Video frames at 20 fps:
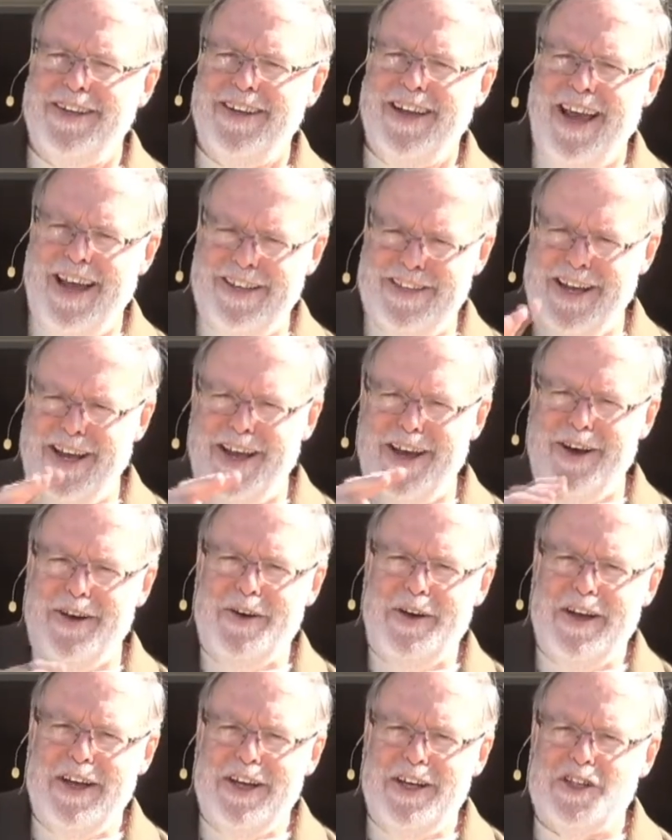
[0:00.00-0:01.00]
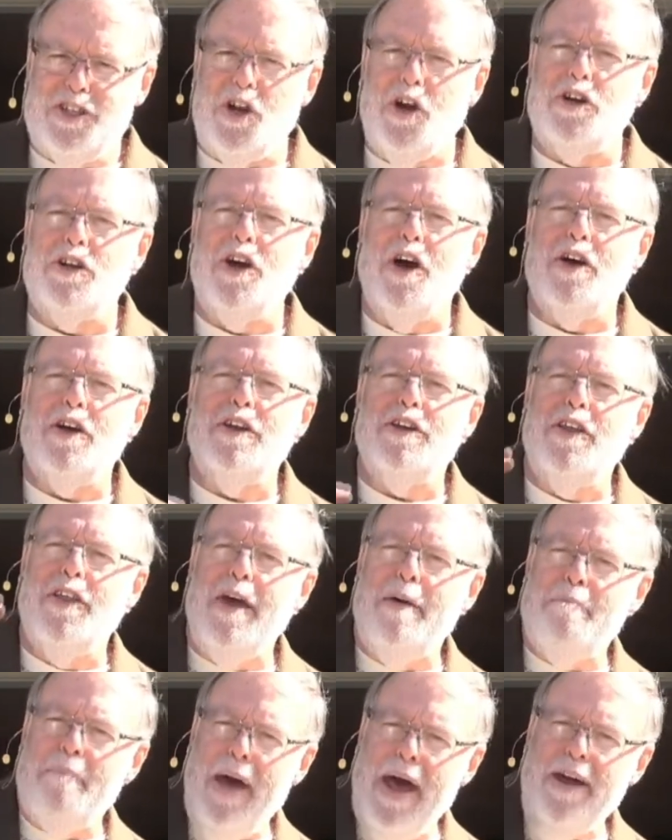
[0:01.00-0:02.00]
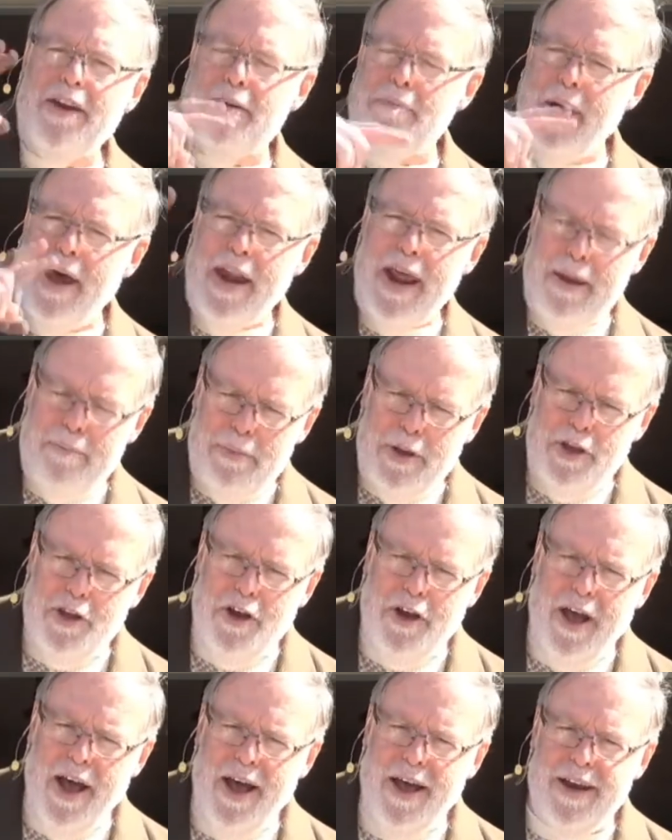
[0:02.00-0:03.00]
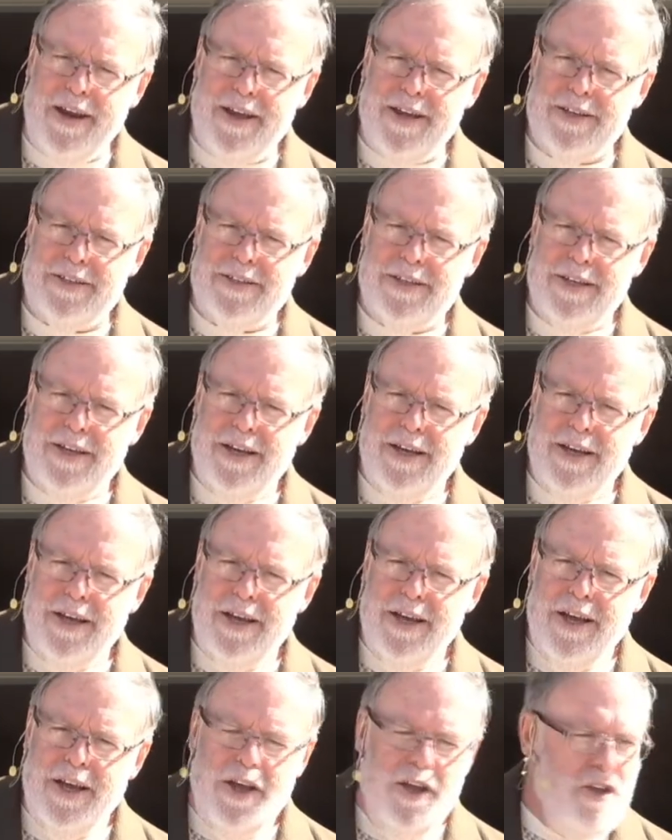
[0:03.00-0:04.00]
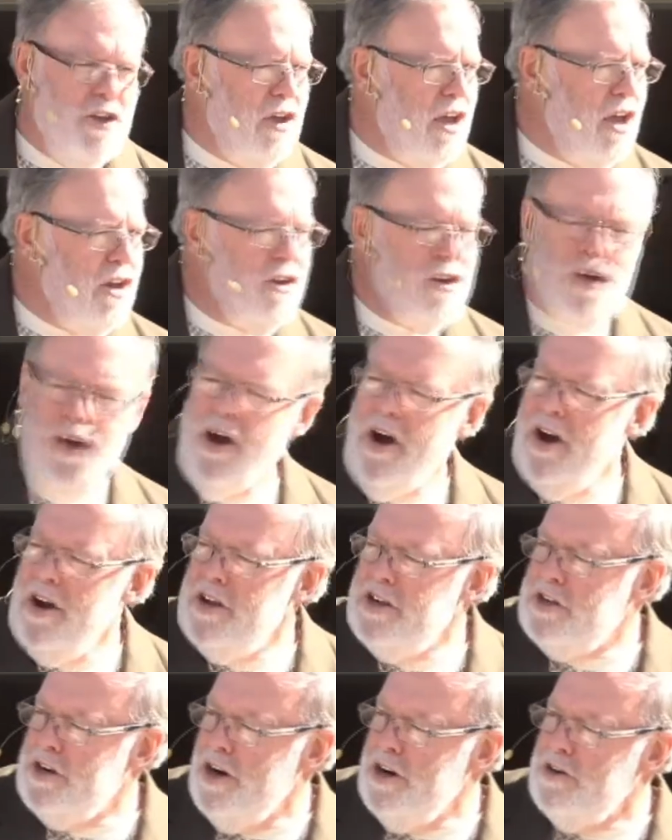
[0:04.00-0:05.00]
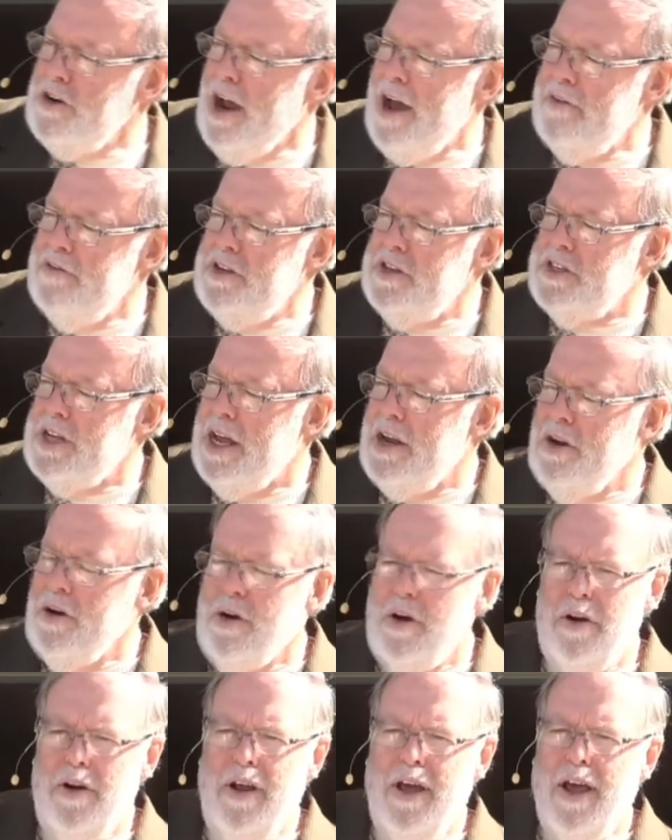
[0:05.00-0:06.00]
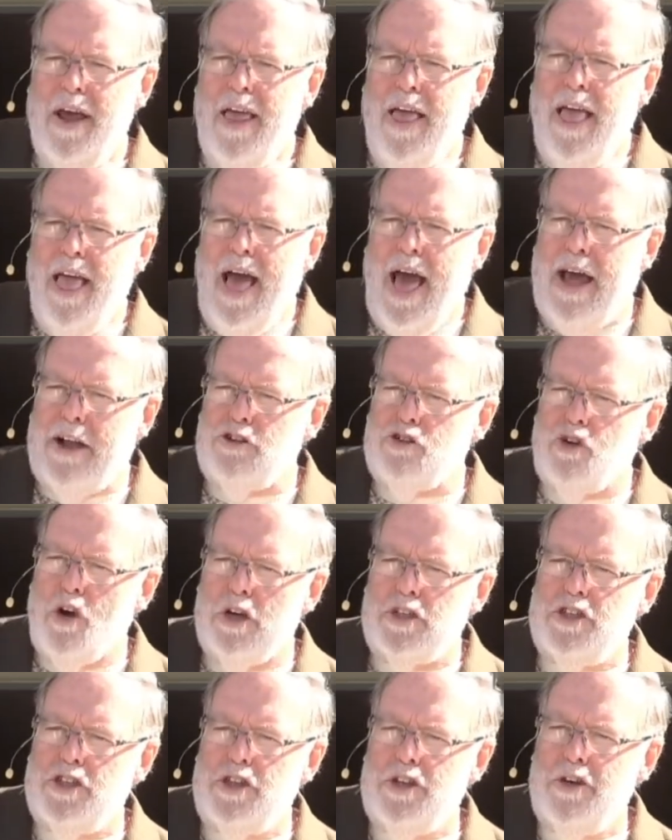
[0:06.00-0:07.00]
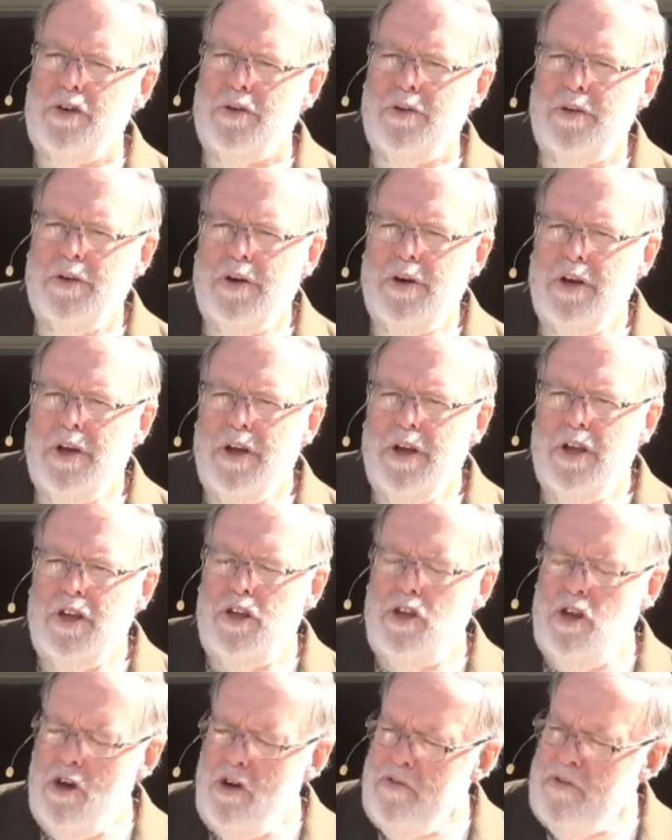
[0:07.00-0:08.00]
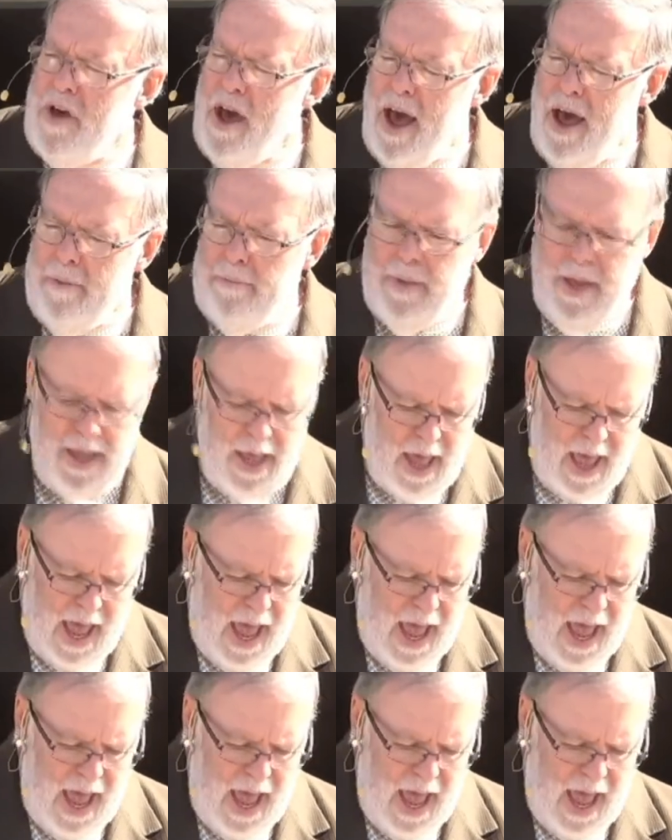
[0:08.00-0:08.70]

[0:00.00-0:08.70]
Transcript: How's that go? Start talking to that mountain about how big your God is. You get in your car, you start driving, you say, Lord, I trust you. You've got me.